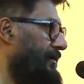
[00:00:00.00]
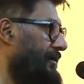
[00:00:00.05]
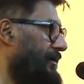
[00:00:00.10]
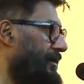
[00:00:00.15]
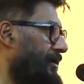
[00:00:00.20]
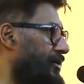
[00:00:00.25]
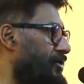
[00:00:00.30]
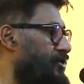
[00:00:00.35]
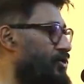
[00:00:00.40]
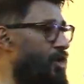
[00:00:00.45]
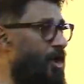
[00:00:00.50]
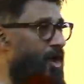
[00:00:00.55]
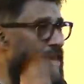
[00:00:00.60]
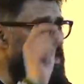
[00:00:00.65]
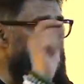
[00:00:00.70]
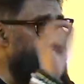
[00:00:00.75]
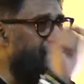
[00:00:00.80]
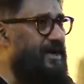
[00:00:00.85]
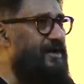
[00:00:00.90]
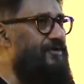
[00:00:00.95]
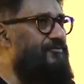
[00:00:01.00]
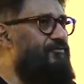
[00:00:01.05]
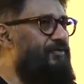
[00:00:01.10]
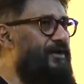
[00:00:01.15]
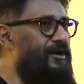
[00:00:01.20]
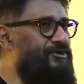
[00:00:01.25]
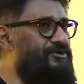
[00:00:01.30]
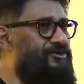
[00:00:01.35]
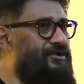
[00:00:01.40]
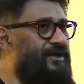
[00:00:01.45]

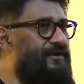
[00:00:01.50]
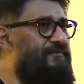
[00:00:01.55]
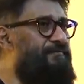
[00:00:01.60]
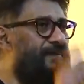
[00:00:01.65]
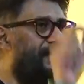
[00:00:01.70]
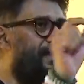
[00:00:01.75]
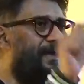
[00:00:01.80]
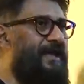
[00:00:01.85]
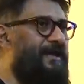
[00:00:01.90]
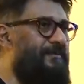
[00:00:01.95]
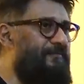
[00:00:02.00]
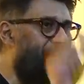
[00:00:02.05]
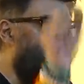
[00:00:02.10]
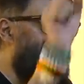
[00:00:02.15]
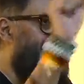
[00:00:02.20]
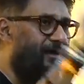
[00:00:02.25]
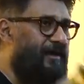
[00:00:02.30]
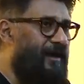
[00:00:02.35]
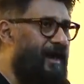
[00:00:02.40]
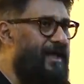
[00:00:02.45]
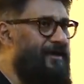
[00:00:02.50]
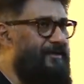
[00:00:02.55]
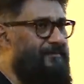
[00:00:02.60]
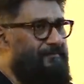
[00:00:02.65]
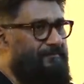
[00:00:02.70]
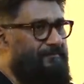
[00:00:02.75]
Non-conversion became a crime.